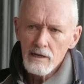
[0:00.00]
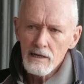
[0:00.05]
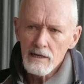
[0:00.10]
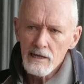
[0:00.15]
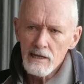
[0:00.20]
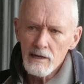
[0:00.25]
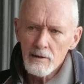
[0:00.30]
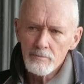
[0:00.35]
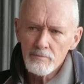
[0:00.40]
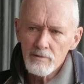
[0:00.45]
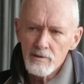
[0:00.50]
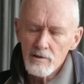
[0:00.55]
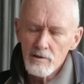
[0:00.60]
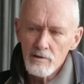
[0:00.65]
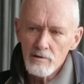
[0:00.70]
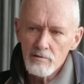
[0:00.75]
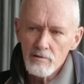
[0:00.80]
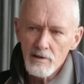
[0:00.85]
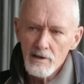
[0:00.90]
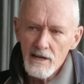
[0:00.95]

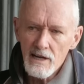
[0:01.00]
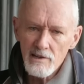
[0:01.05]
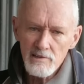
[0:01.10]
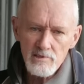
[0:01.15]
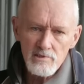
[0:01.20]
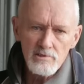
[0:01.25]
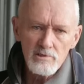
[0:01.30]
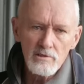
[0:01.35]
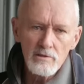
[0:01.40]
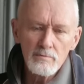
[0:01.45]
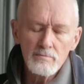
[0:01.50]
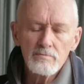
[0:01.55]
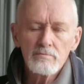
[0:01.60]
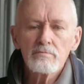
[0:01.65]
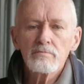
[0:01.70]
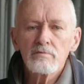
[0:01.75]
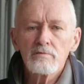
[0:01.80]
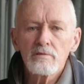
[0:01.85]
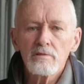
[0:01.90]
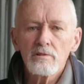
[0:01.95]
The last
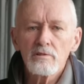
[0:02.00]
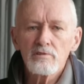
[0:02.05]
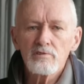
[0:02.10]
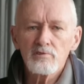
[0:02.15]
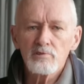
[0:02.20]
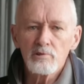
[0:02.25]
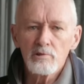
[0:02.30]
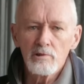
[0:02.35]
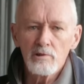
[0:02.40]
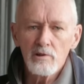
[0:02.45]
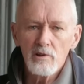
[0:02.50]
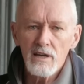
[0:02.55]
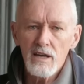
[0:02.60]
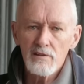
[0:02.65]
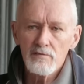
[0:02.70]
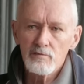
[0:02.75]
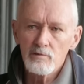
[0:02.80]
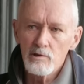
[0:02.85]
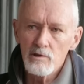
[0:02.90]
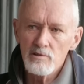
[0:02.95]
job or story I'll
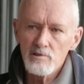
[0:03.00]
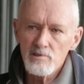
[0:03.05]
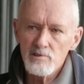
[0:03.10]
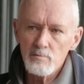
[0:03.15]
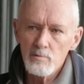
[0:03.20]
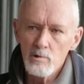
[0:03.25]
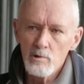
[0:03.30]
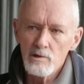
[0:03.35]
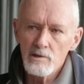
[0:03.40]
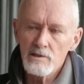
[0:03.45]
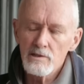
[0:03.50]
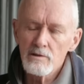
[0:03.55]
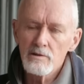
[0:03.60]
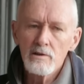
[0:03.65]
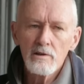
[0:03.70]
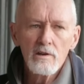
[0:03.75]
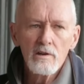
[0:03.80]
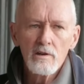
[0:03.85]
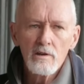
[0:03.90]
have for you this morning